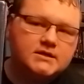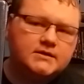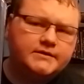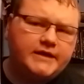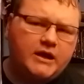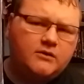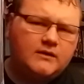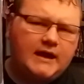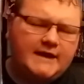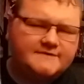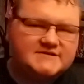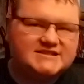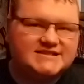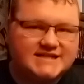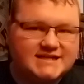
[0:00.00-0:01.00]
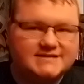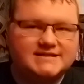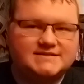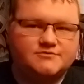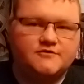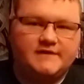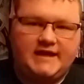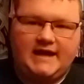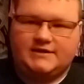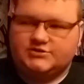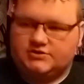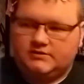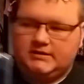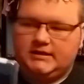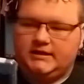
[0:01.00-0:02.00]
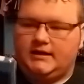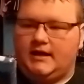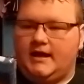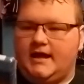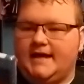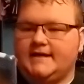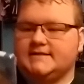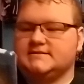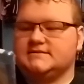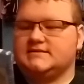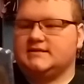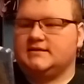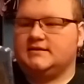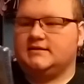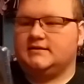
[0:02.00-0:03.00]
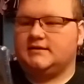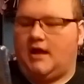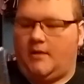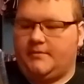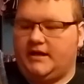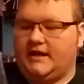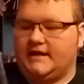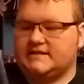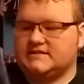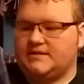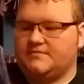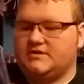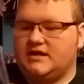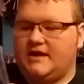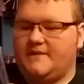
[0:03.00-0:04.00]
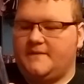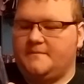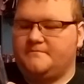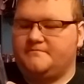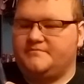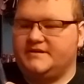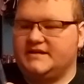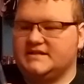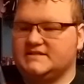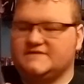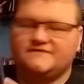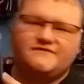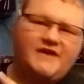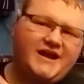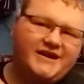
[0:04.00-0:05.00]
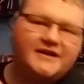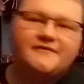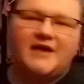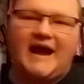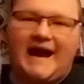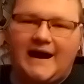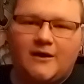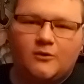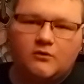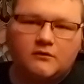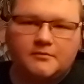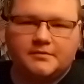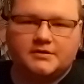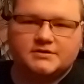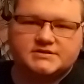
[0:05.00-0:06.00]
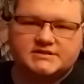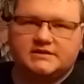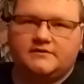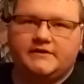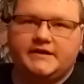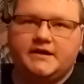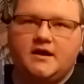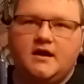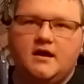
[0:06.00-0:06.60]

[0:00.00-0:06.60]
Now, I've seen this movie, actually, and I'll be honest, I'm not the biggest fan of Howl, personally.